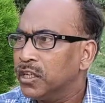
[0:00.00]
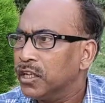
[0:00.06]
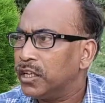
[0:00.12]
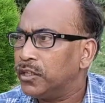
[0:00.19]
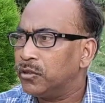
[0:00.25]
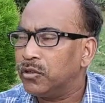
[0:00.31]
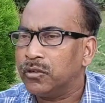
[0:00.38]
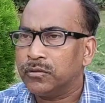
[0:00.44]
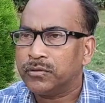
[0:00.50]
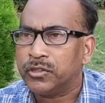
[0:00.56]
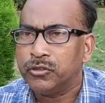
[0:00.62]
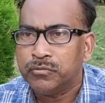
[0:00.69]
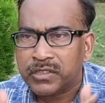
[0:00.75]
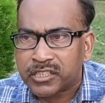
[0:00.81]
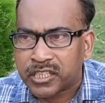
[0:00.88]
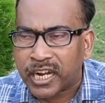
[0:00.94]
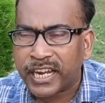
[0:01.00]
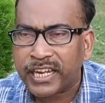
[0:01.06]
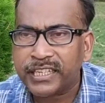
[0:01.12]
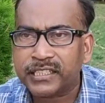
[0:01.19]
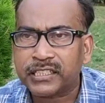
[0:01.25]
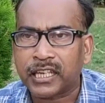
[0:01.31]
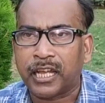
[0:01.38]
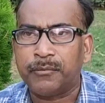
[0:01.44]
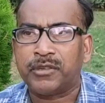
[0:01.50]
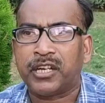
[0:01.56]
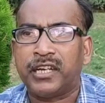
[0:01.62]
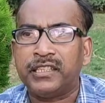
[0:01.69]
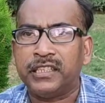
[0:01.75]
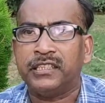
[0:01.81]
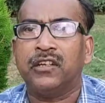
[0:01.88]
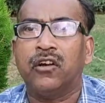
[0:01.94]
you know, human rights, I'm
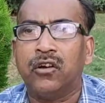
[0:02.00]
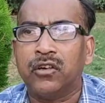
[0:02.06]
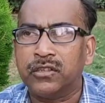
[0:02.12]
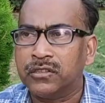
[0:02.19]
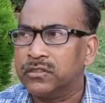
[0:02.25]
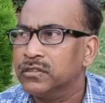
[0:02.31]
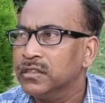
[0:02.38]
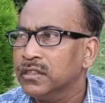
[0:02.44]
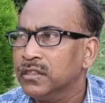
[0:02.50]
writing on